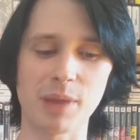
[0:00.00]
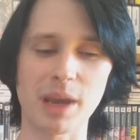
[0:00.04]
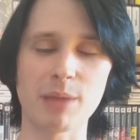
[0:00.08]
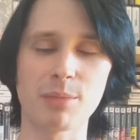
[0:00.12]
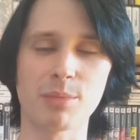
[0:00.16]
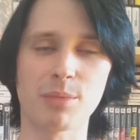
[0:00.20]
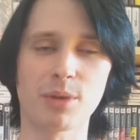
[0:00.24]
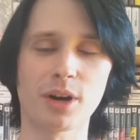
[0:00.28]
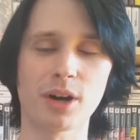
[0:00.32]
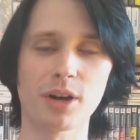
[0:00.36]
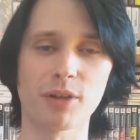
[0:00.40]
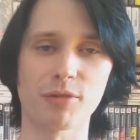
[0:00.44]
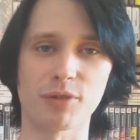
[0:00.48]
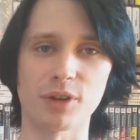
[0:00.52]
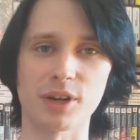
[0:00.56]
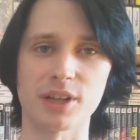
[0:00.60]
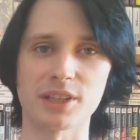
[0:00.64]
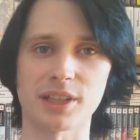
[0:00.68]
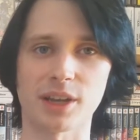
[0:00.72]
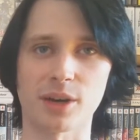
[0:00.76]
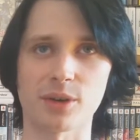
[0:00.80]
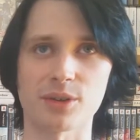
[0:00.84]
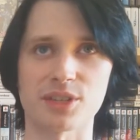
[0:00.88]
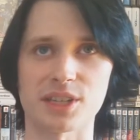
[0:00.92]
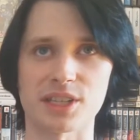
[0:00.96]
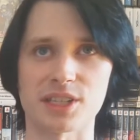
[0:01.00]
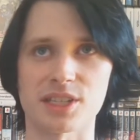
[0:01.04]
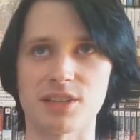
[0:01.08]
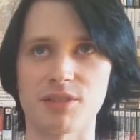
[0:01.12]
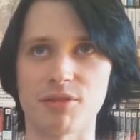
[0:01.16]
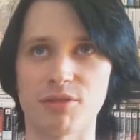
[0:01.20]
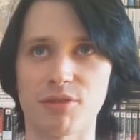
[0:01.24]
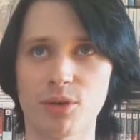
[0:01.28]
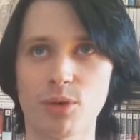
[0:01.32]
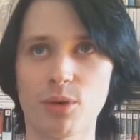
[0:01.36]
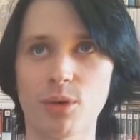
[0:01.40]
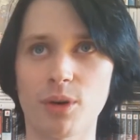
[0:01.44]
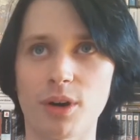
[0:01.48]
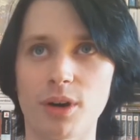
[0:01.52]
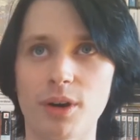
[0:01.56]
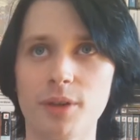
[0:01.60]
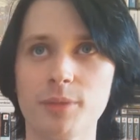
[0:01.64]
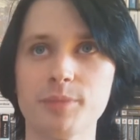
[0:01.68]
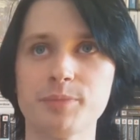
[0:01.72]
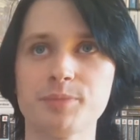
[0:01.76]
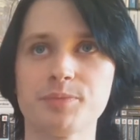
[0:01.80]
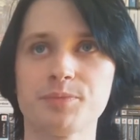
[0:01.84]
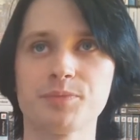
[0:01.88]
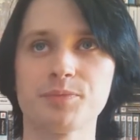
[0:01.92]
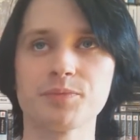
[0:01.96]
Paper Mario for Nintendo 64.
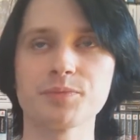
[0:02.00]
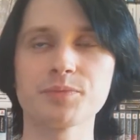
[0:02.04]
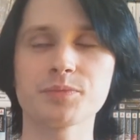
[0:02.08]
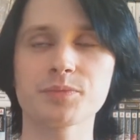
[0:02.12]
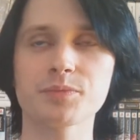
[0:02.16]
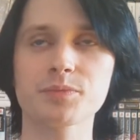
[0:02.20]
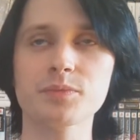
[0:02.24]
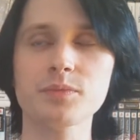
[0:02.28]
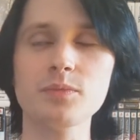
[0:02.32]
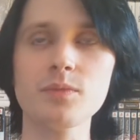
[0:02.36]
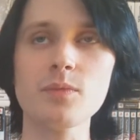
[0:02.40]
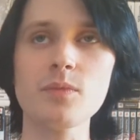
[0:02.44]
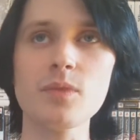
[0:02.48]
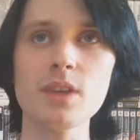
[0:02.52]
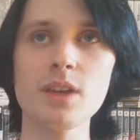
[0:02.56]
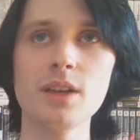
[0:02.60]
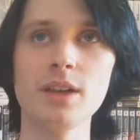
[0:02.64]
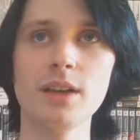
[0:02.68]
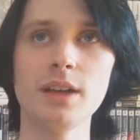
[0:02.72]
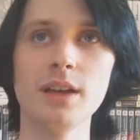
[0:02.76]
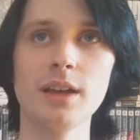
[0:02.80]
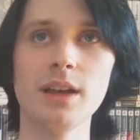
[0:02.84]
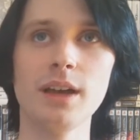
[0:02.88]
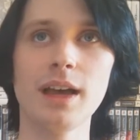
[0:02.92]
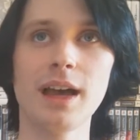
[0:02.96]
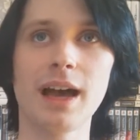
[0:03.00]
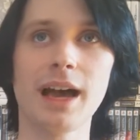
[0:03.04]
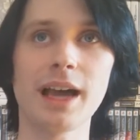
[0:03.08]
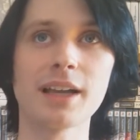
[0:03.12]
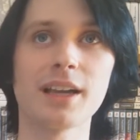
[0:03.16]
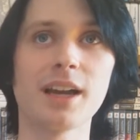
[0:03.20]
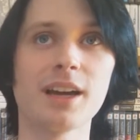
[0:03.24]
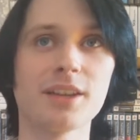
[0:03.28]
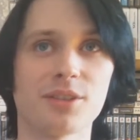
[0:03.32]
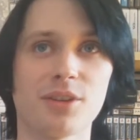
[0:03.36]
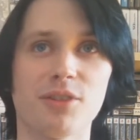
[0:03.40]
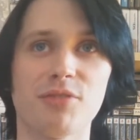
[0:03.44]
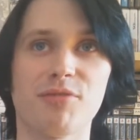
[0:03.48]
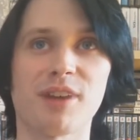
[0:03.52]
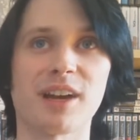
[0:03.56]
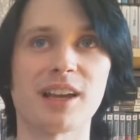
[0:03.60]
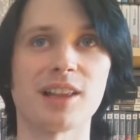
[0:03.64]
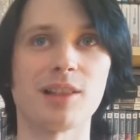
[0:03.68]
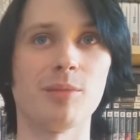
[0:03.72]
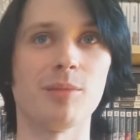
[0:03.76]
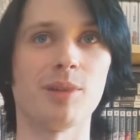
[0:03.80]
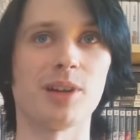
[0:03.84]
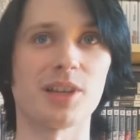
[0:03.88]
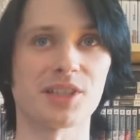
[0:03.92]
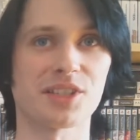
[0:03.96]
I got to the
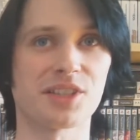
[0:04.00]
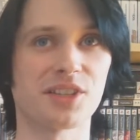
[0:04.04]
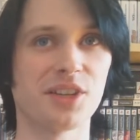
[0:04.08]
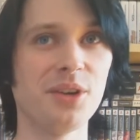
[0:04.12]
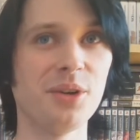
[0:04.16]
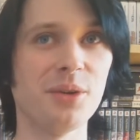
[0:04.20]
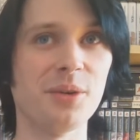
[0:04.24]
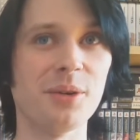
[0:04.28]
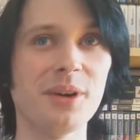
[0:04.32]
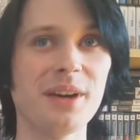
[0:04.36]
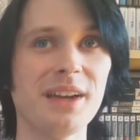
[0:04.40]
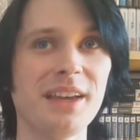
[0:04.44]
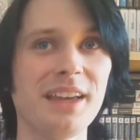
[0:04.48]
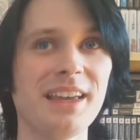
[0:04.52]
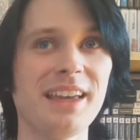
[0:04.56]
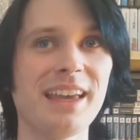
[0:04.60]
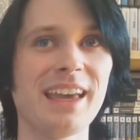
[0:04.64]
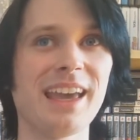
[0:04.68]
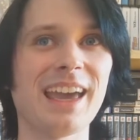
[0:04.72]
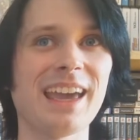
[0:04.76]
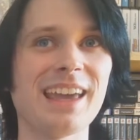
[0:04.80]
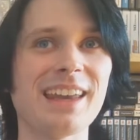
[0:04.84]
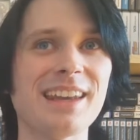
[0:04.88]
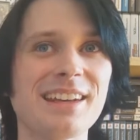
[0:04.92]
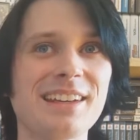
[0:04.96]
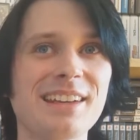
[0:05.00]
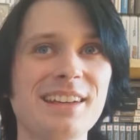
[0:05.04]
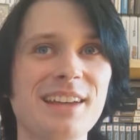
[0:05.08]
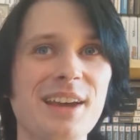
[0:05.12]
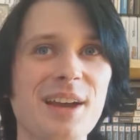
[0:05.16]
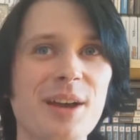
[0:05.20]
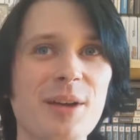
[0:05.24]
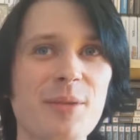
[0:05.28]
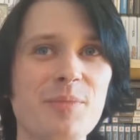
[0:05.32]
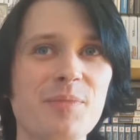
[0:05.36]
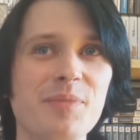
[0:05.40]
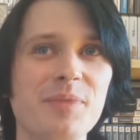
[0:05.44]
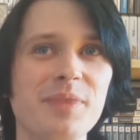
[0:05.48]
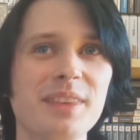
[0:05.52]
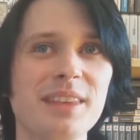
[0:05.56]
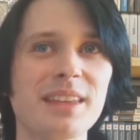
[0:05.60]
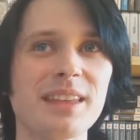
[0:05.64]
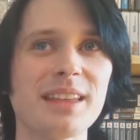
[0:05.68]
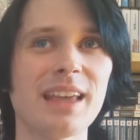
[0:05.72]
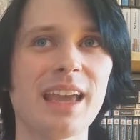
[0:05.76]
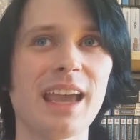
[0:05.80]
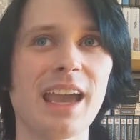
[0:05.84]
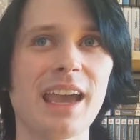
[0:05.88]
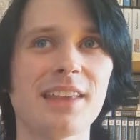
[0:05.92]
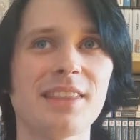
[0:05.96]
final boss too, and
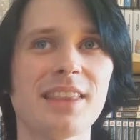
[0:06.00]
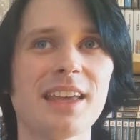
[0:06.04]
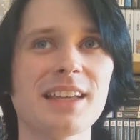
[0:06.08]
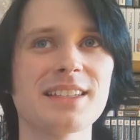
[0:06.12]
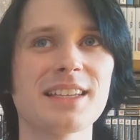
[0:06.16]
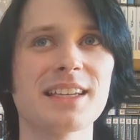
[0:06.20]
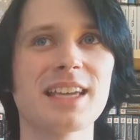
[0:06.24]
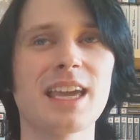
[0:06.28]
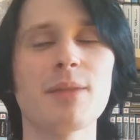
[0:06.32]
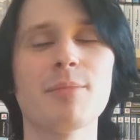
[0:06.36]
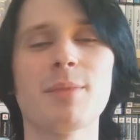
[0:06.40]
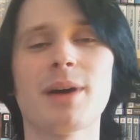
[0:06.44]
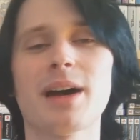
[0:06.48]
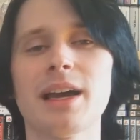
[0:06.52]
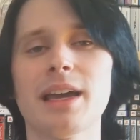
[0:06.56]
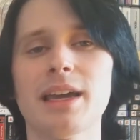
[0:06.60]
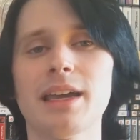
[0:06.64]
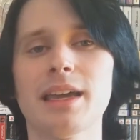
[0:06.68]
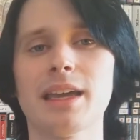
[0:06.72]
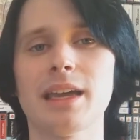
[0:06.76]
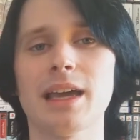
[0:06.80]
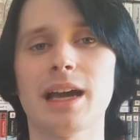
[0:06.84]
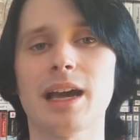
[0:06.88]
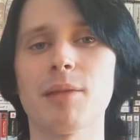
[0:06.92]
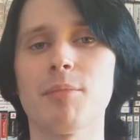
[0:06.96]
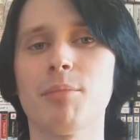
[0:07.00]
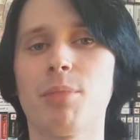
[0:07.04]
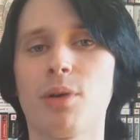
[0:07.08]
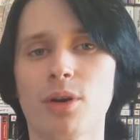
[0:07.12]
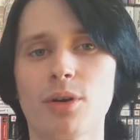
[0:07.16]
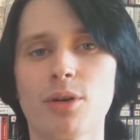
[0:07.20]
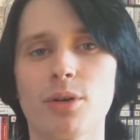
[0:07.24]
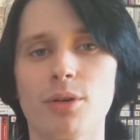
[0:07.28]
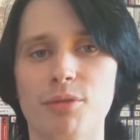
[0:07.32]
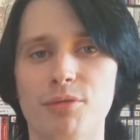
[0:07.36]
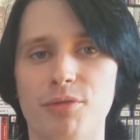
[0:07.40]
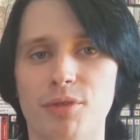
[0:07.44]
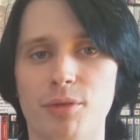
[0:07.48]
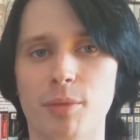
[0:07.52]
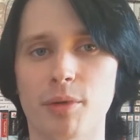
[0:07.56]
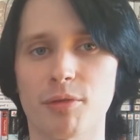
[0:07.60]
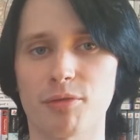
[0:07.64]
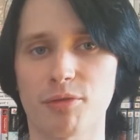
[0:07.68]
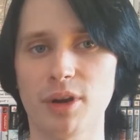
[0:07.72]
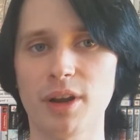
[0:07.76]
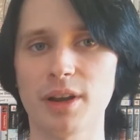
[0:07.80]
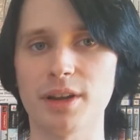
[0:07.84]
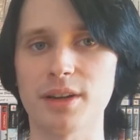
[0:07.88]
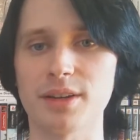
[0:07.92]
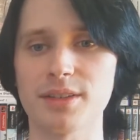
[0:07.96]
that's a game I borrowed from a
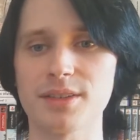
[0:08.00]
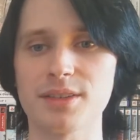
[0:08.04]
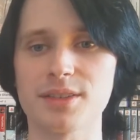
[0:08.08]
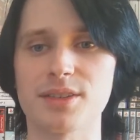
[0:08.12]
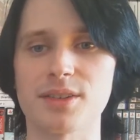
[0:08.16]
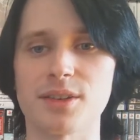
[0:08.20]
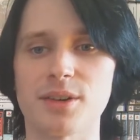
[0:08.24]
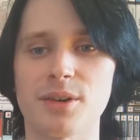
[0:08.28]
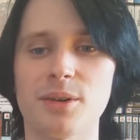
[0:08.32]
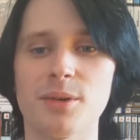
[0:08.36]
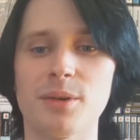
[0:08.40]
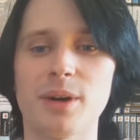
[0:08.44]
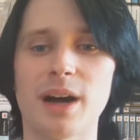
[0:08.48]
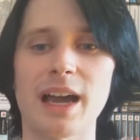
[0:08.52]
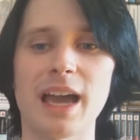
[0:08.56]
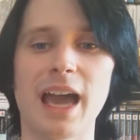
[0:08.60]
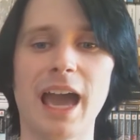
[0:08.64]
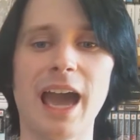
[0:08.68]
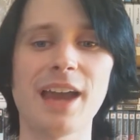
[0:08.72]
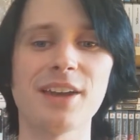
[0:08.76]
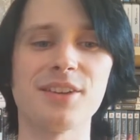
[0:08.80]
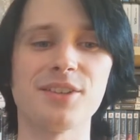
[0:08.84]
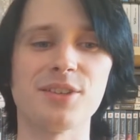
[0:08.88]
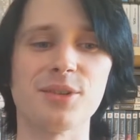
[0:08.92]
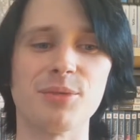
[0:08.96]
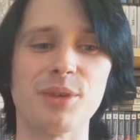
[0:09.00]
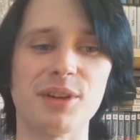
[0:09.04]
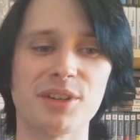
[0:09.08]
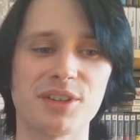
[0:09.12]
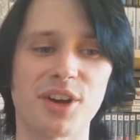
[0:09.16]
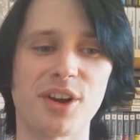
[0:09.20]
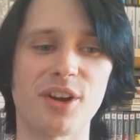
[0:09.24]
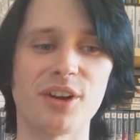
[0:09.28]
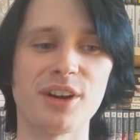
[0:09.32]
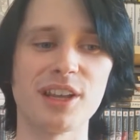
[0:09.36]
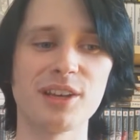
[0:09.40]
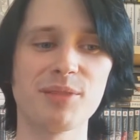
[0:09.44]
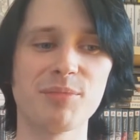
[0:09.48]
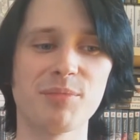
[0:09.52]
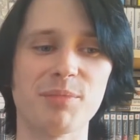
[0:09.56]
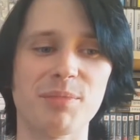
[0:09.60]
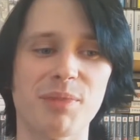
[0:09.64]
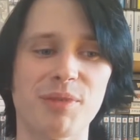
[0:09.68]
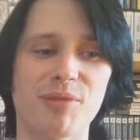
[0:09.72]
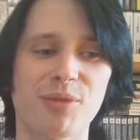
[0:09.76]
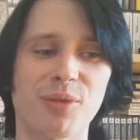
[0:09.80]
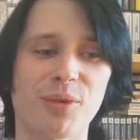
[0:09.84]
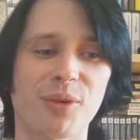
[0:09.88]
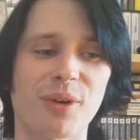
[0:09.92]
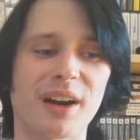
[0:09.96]
friend. So I had to return it
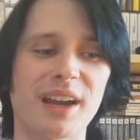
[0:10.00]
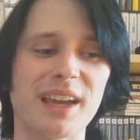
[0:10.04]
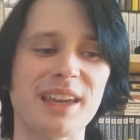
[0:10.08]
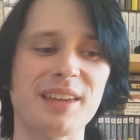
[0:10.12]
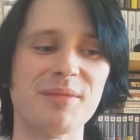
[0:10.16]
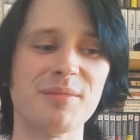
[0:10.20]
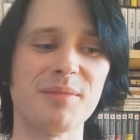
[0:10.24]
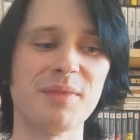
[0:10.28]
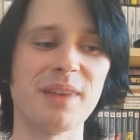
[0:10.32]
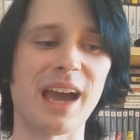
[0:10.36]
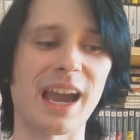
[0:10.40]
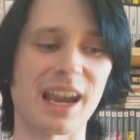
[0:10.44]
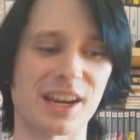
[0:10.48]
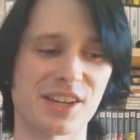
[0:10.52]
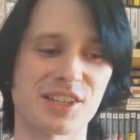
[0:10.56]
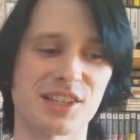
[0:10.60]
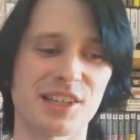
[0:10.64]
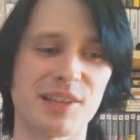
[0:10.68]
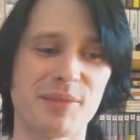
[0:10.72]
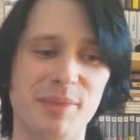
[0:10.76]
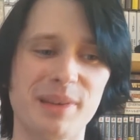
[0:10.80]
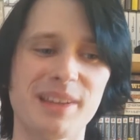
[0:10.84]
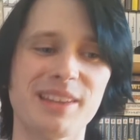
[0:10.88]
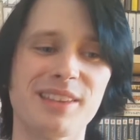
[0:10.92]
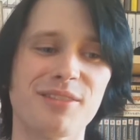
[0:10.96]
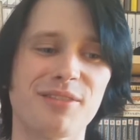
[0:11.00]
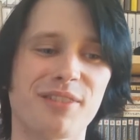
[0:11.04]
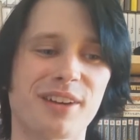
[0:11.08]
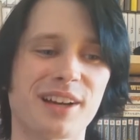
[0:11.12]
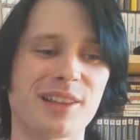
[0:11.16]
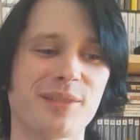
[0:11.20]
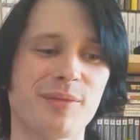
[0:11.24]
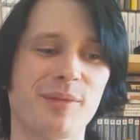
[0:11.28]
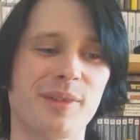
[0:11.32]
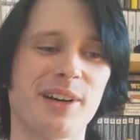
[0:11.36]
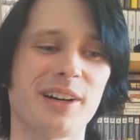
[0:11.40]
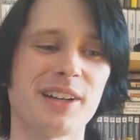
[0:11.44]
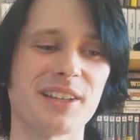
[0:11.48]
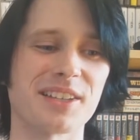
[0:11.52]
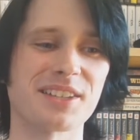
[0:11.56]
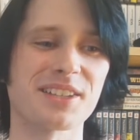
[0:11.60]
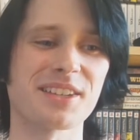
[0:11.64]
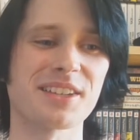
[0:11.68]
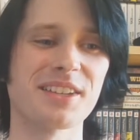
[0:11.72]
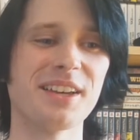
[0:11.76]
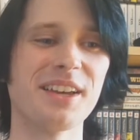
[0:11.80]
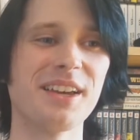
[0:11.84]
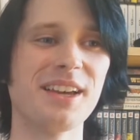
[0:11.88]
before I actually beat the final boss.